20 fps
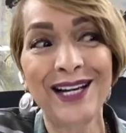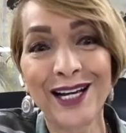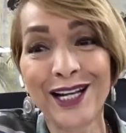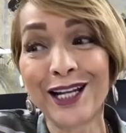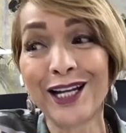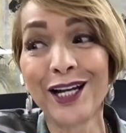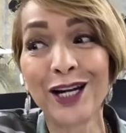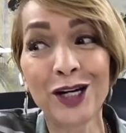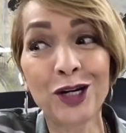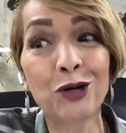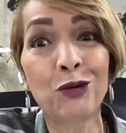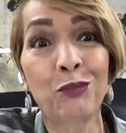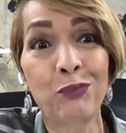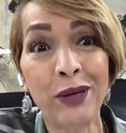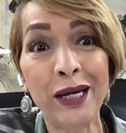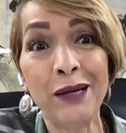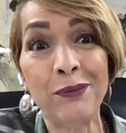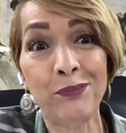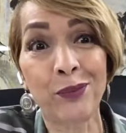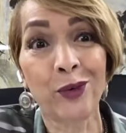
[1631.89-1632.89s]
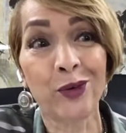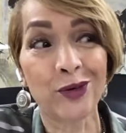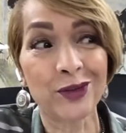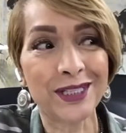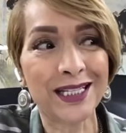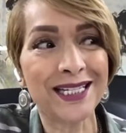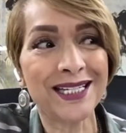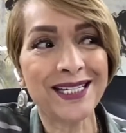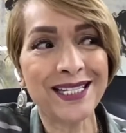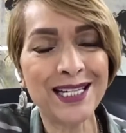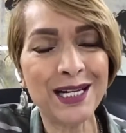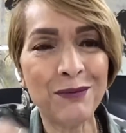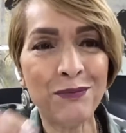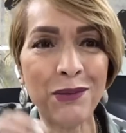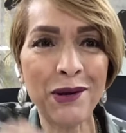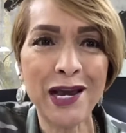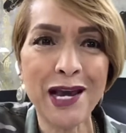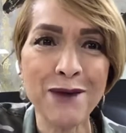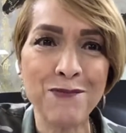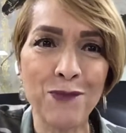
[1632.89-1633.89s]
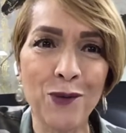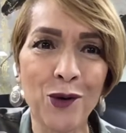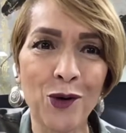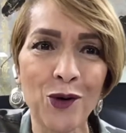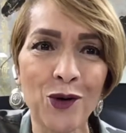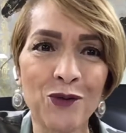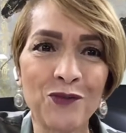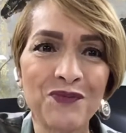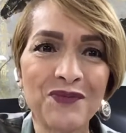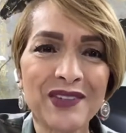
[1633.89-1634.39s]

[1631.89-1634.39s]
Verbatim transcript: little people, to see people,